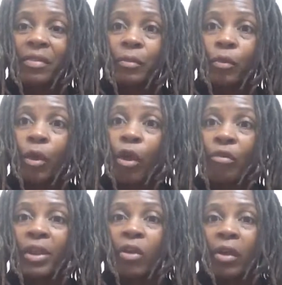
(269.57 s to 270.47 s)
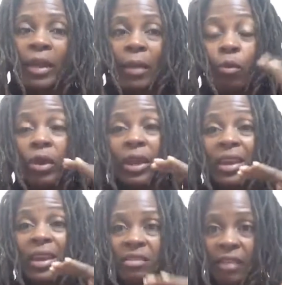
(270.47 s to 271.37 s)
already are working at a
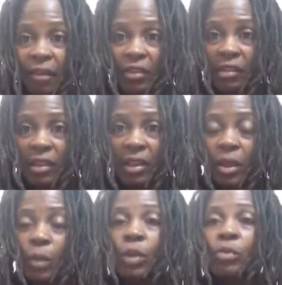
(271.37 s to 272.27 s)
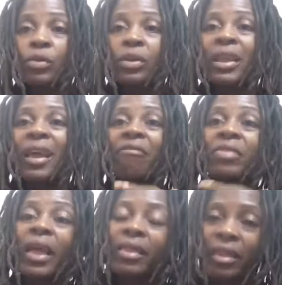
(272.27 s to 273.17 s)
deficit. We'd really have
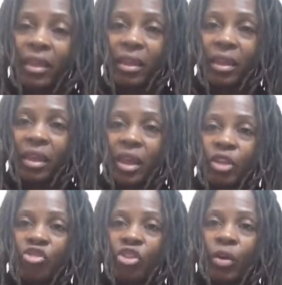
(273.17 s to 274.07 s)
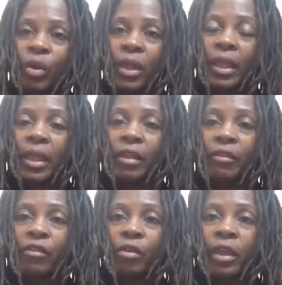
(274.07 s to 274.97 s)
nothing. So
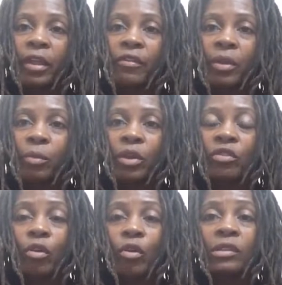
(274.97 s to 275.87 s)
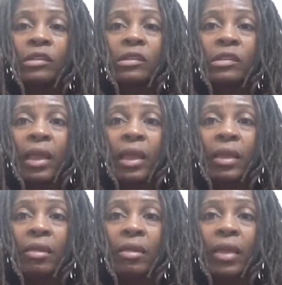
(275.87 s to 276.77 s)
if someone is going to
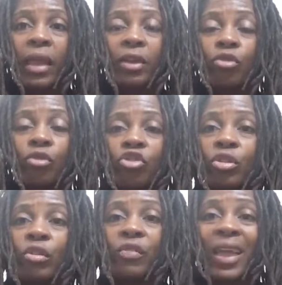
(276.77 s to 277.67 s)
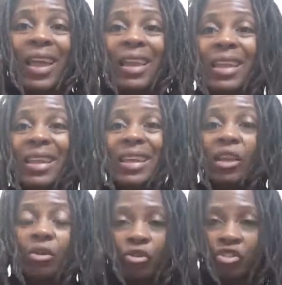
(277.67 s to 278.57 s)
say that you shouldn't look for any
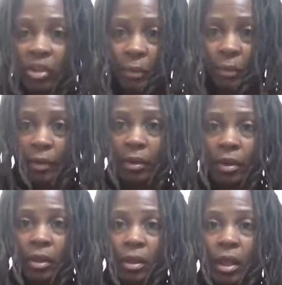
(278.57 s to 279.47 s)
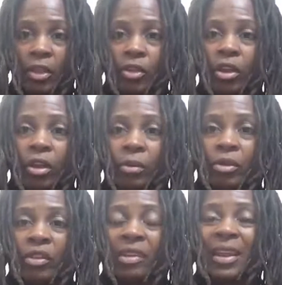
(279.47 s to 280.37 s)
leadership in your
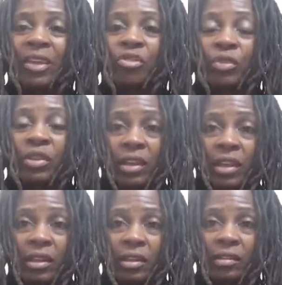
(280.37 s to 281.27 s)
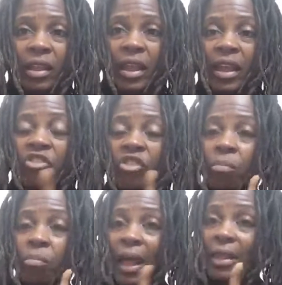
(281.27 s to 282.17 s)
community, that is ridiculous. It's just
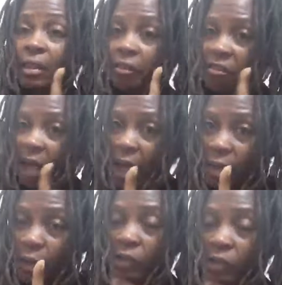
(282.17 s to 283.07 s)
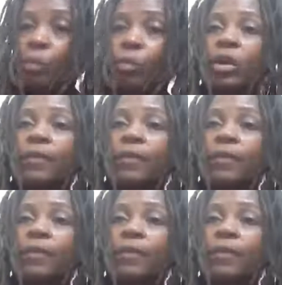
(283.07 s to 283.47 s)
blindly following someone.